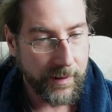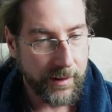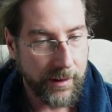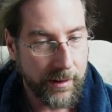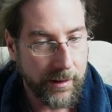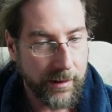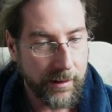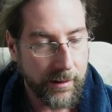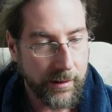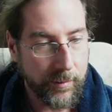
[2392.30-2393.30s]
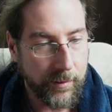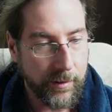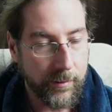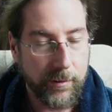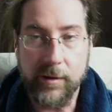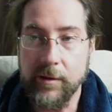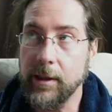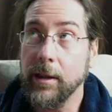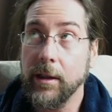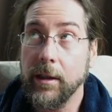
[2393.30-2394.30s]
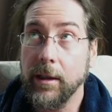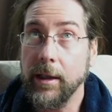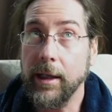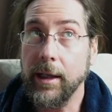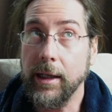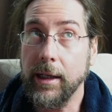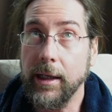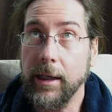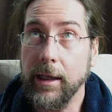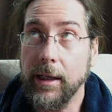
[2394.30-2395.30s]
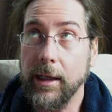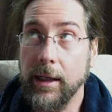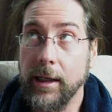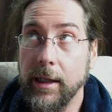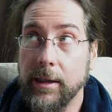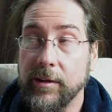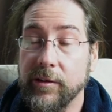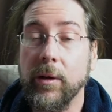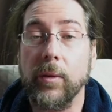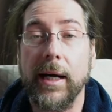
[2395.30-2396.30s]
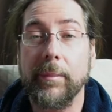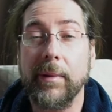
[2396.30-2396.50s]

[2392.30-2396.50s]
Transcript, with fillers: uh, what do I want to say? And so I'm,